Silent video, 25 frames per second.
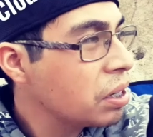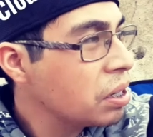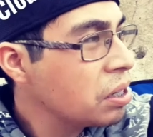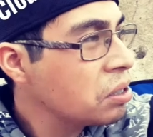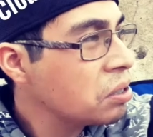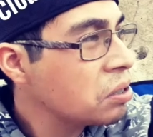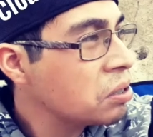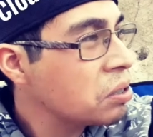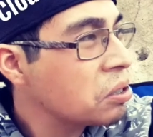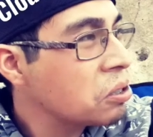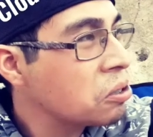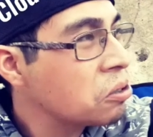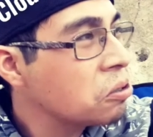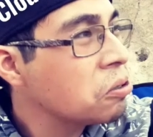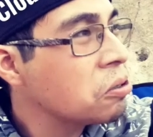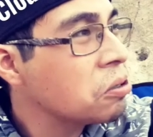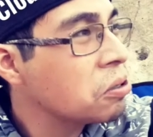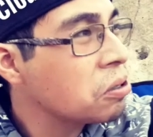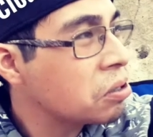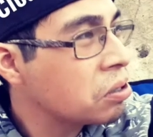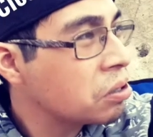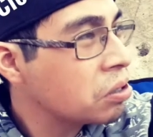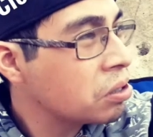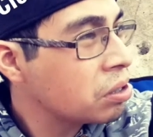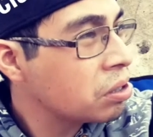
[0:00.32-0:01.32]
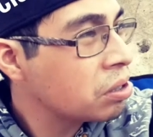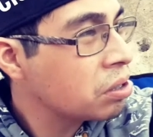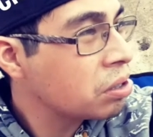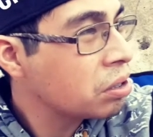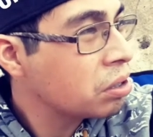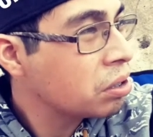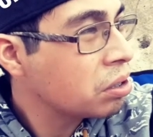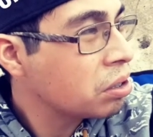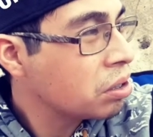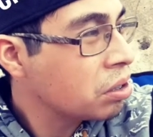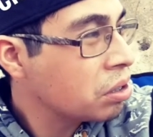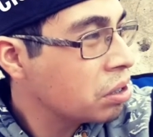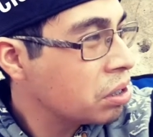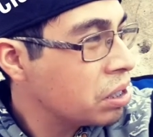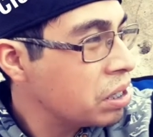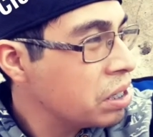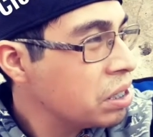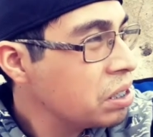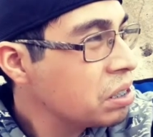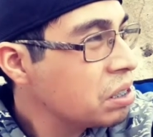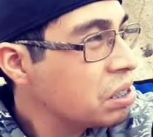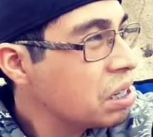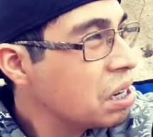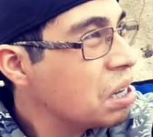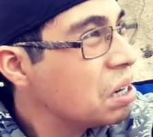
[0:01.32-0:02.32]
Hey, senor.
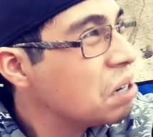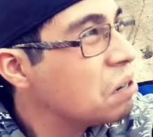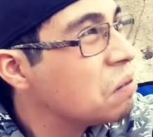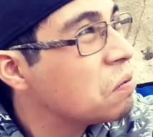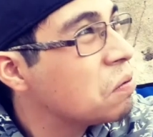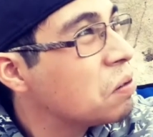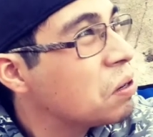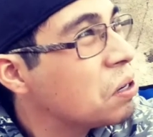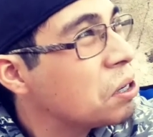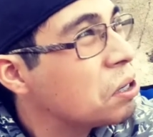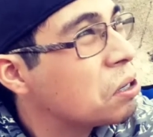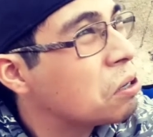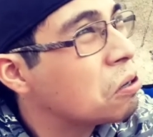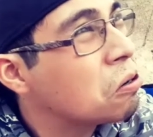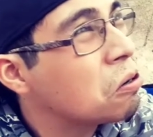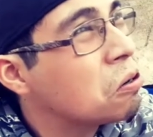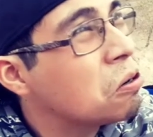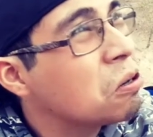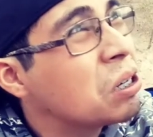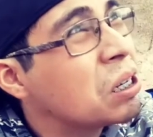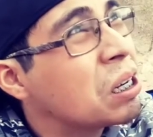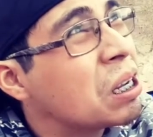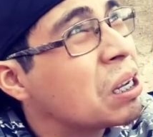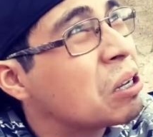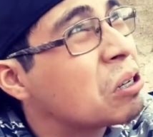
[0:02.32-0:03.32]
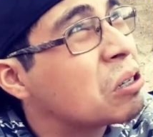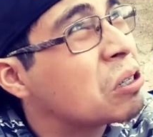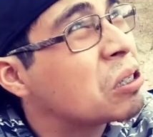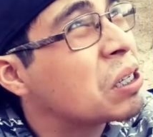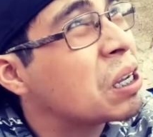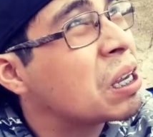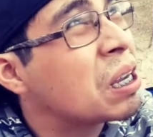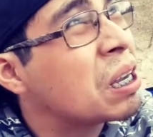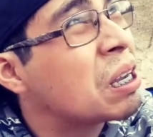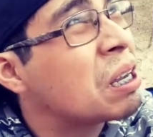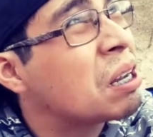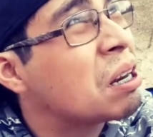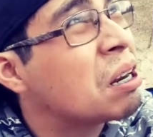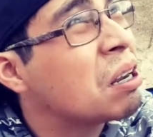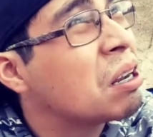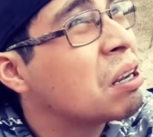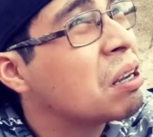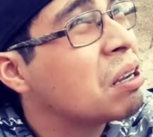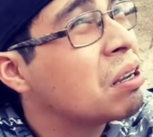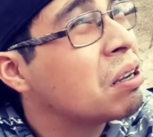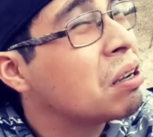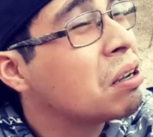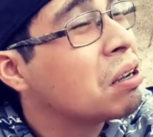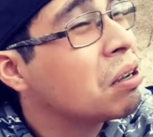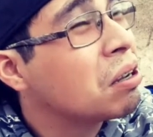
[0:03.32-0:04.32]
It's getting very cold outside.
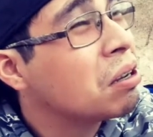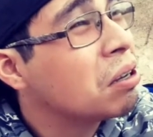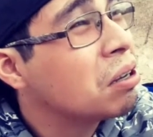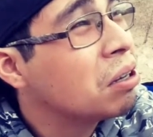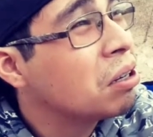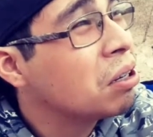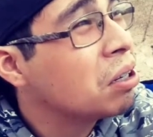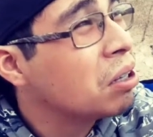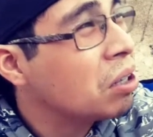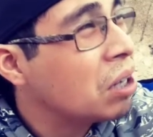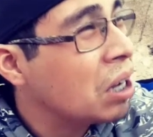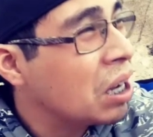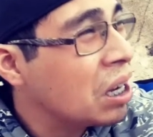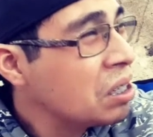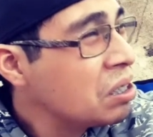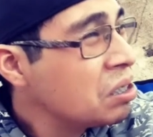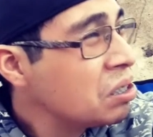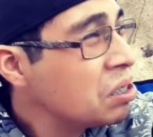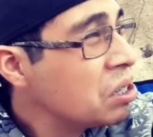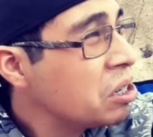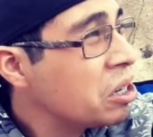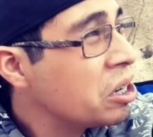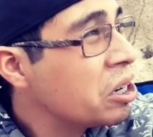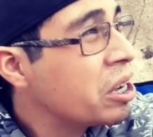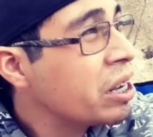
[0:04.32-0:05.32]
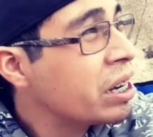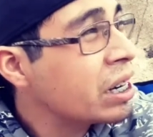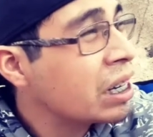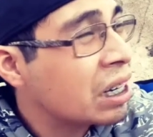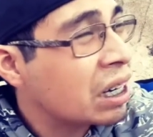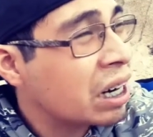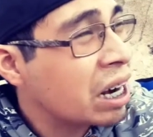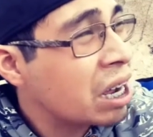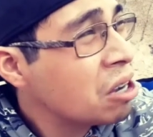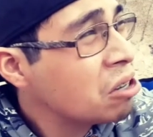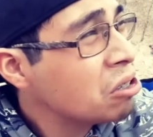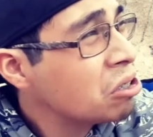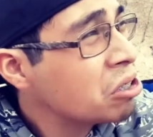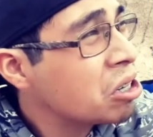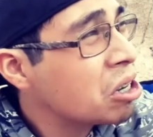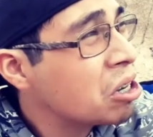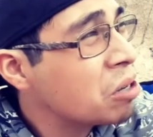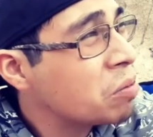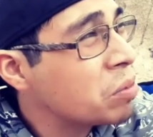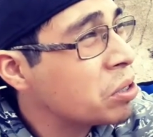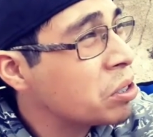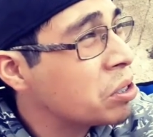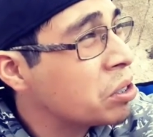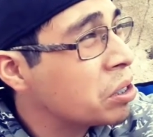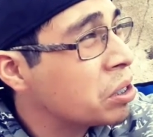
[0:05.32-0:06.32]
I see a lot of clouds
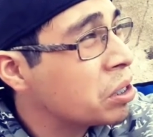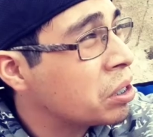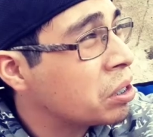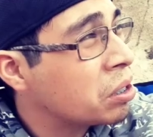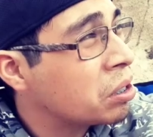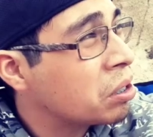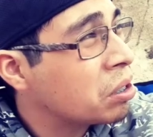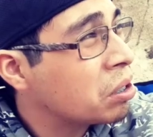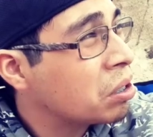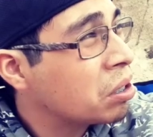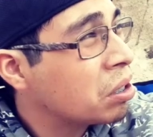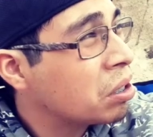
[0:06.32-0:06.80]
coming in.